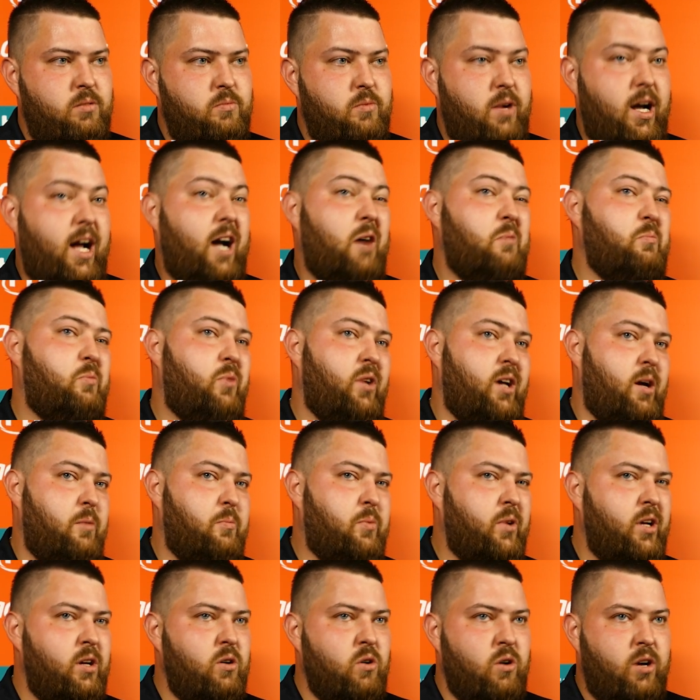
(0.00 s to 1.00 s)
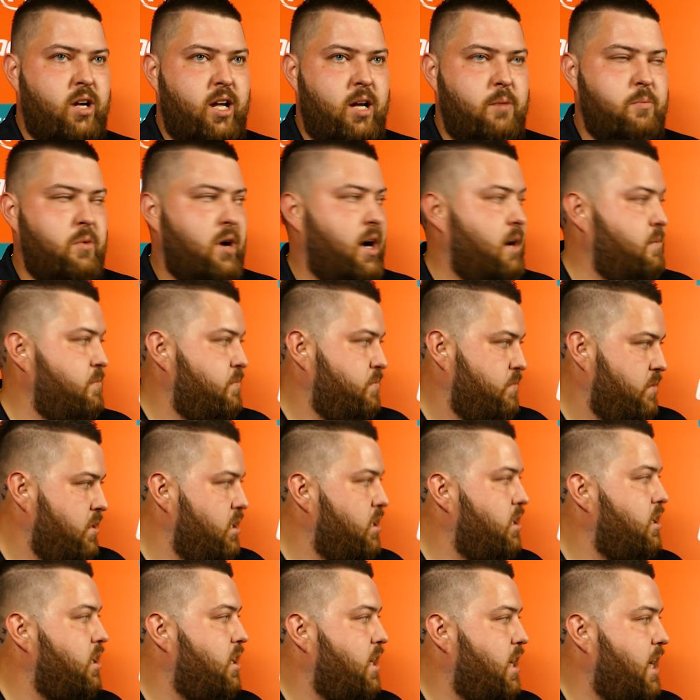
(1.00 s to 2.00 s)
I'm playing okay, but
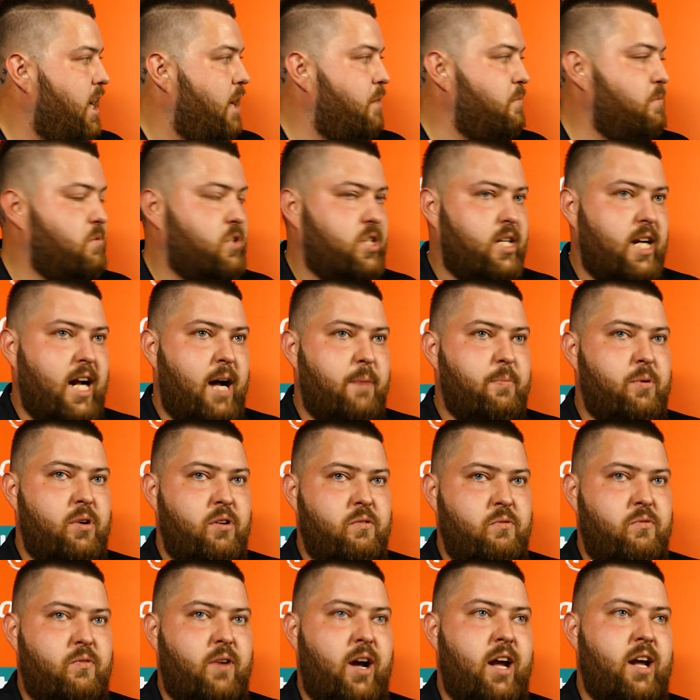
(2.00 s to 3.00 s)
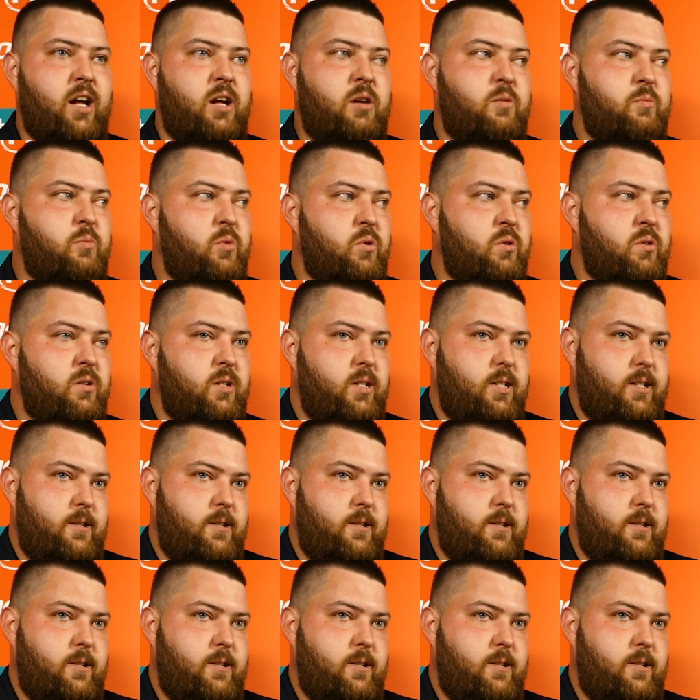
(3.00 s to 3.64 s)
I'm scrapping and fighting, but